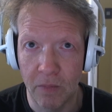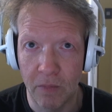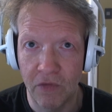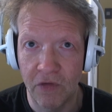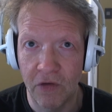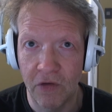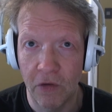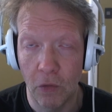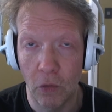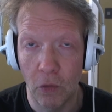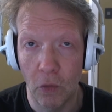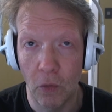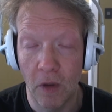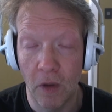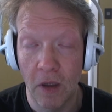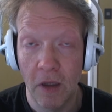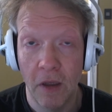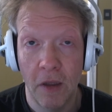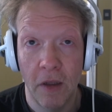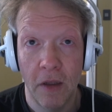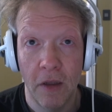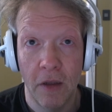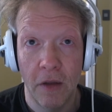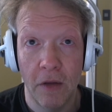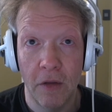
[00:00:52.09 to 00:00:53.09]
So
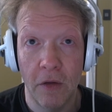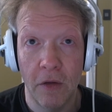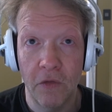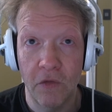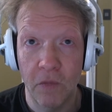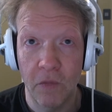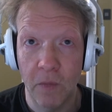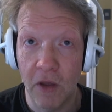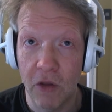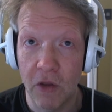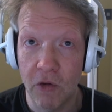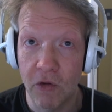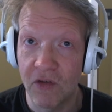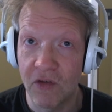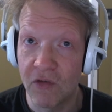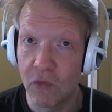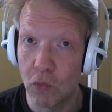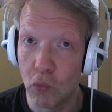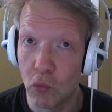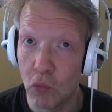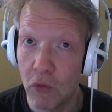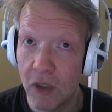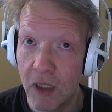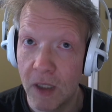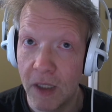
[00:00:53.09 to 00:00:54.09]
those metrics
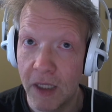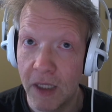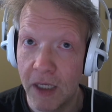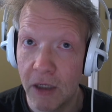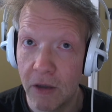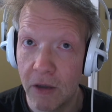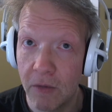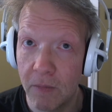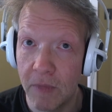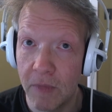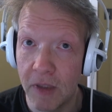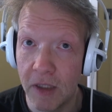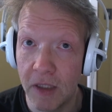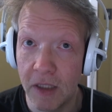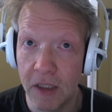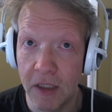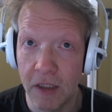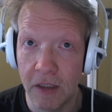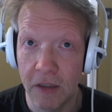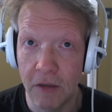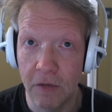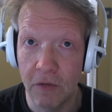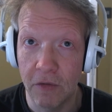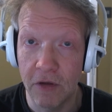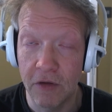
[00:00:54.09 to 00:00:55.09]
really help me get
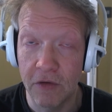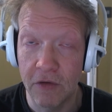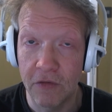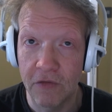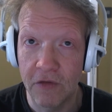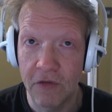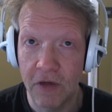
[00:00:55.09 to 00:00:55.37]
noticed,